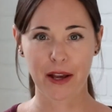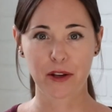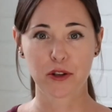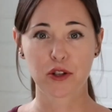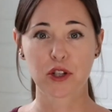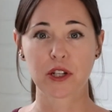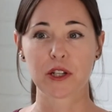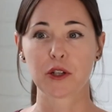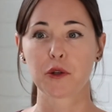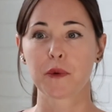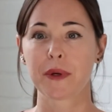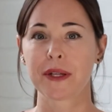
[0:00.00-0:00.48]
I
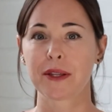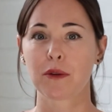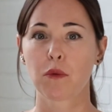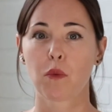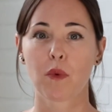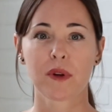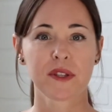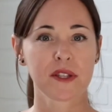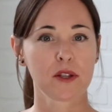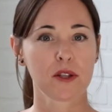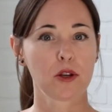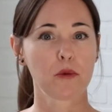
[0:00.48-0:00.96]
usually do it
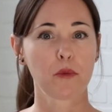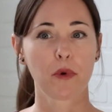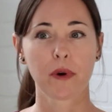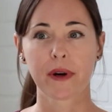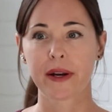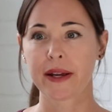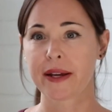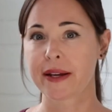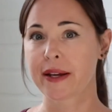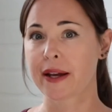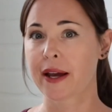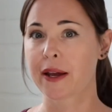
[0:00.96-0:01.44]
once in the
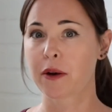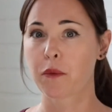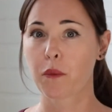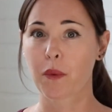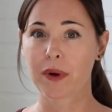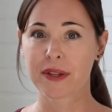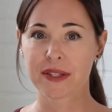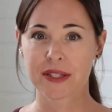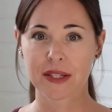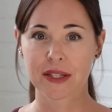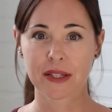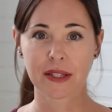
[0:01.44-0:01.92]
morning and
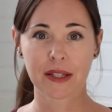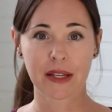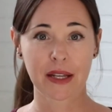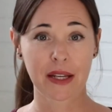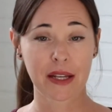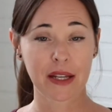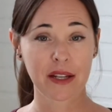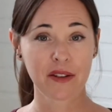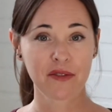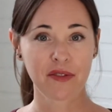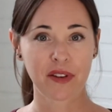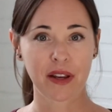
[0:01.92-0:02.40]
once in the
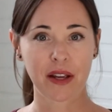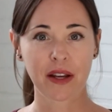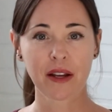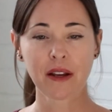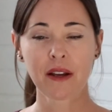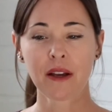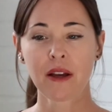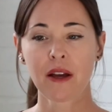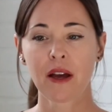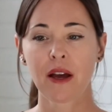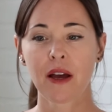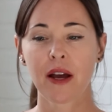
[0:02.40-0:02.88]

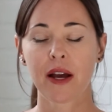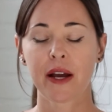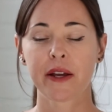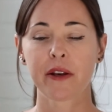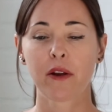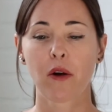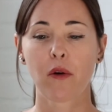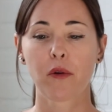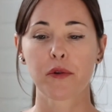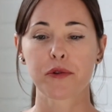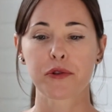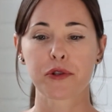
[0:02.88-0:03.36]
evening, and
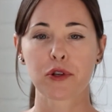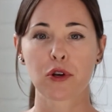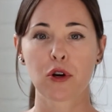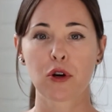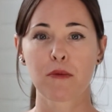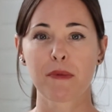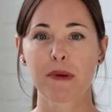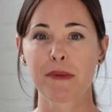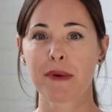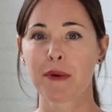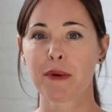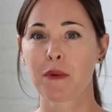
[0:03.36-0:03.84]

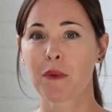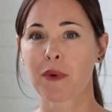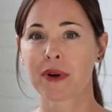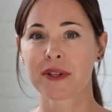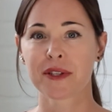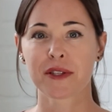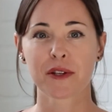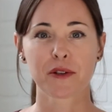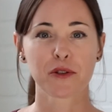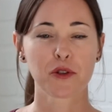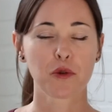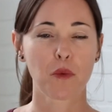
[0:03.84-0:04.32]
also maybe
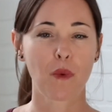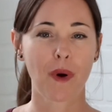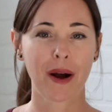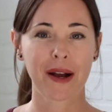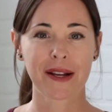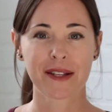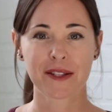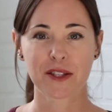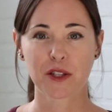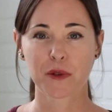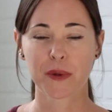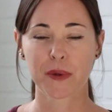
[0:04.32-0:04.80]
once or
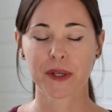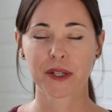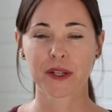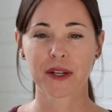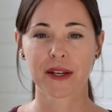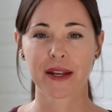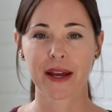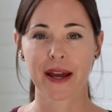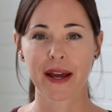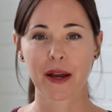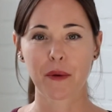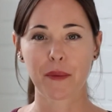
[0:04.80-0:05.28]
twice during the
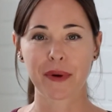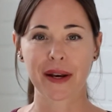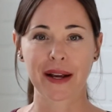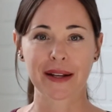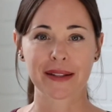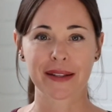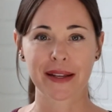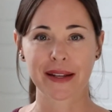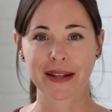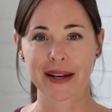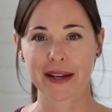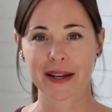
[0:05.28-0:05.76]
day when I
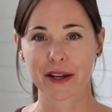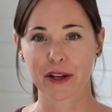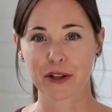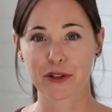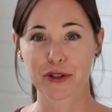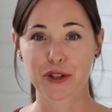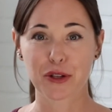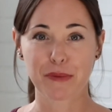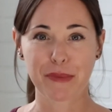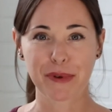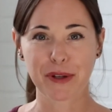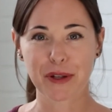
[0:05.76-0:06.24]
take like a
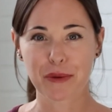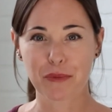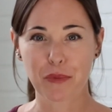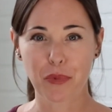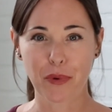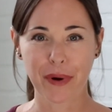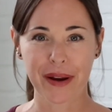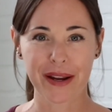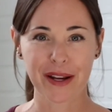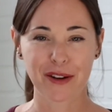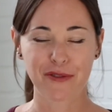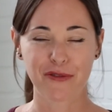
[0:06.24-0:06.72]
2-minute
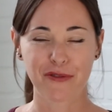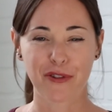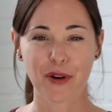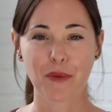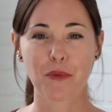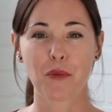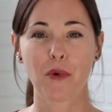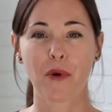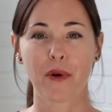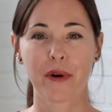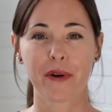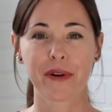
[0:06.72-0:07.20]
break
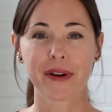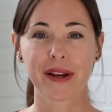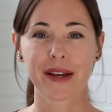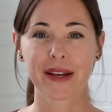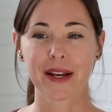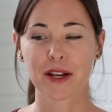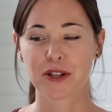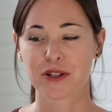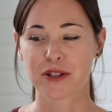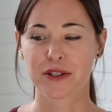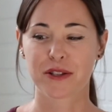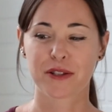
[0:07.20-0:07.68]
from work
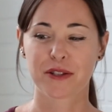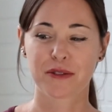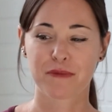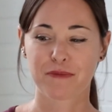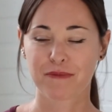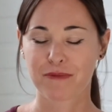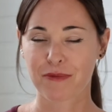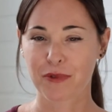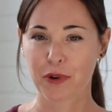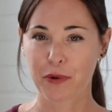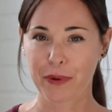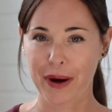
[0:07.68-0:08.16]
and I just
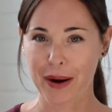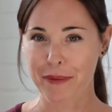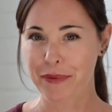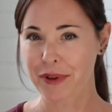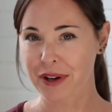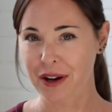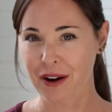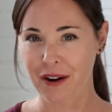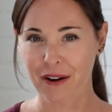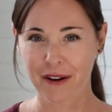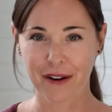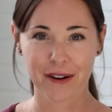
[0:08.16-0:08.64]
grab
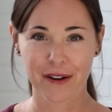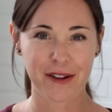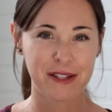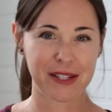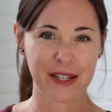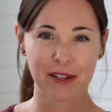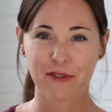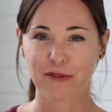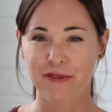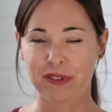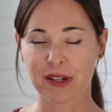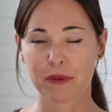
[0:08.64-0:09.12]
the cards
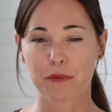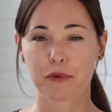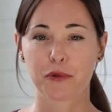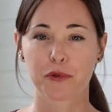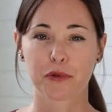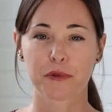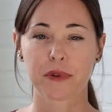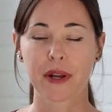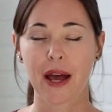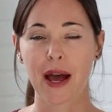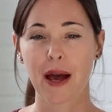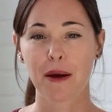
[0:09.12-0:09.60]
and flip
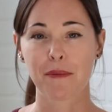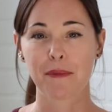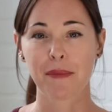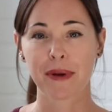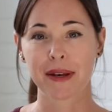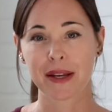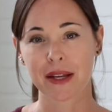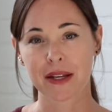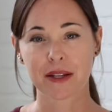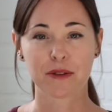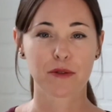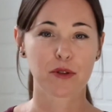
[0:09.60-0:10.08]
through them
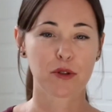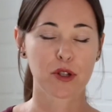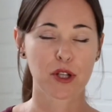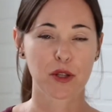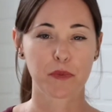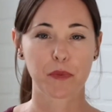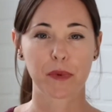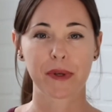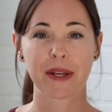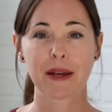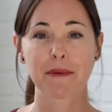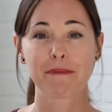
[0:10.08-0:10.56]
and then
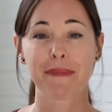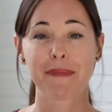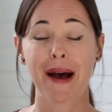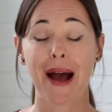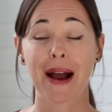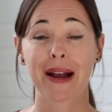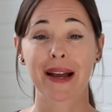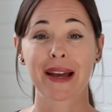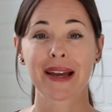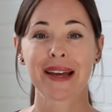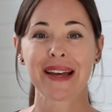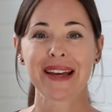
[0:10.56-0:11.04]
just put them
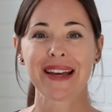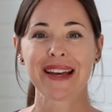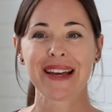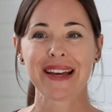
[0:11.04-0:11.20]
back.